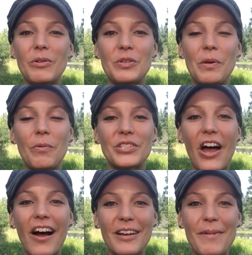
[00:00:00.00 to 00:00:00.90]
which we will
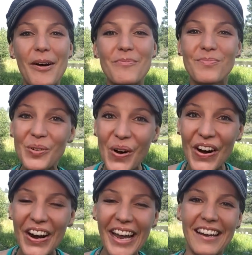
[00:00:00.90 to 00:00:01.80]
talk about
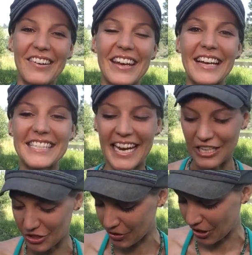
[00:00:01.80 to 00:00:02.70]
more in our next
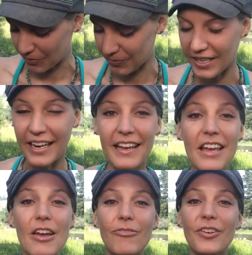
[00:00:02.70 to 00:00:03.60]
angel card reading.
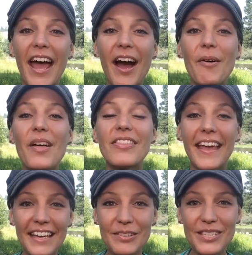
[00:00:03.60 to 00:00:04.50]
For now,
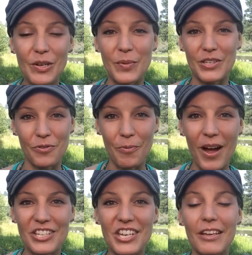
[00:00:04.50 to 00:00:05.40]
thank you so much for
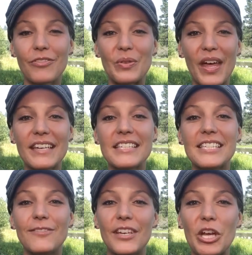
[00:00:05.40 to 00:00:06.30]
watching. If you liked
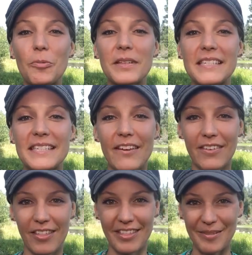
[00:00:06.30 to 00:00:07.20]
this video, please give
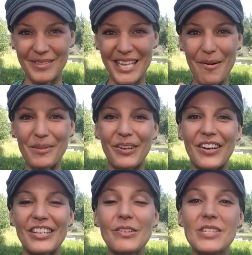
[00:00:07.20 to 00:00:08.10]
it a thumbs up here
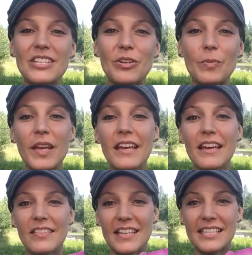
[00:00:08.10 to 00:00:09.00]
on YouTube.
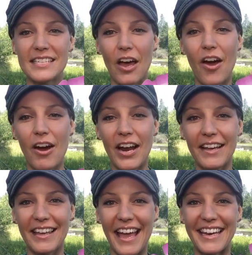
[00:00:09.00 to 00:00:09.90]
These are,
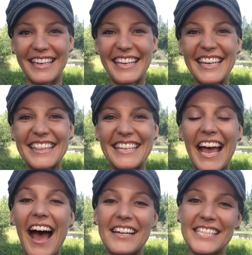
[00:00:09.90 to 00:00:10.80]
again, the
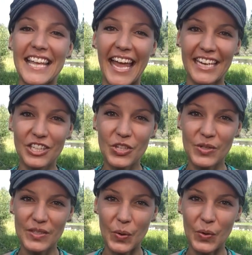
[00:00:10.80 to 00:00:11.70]
Ask
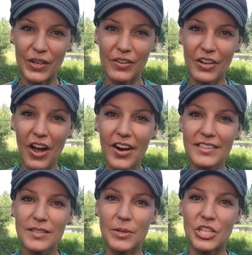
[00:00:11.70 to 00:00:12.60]
Angels Oracle
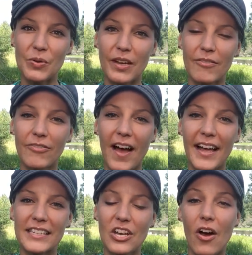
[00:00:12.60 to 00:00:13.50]
cards, which you can
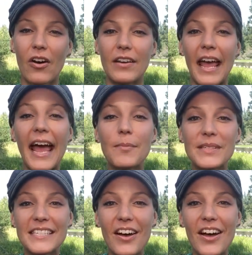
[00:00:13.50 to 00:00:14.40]
find on
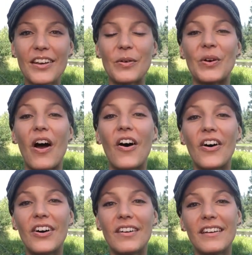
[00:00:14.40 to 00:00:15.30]
Amazon or
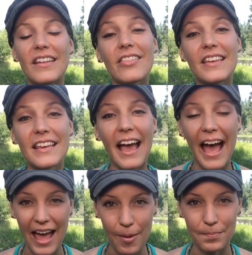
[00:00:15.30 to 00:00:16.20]
on the
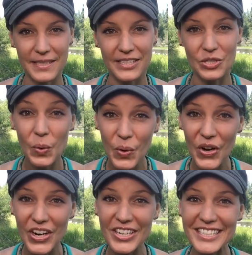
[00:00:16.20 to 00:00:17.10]
app
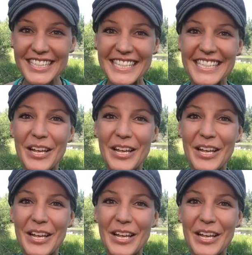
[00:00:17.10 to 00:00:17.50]
stores.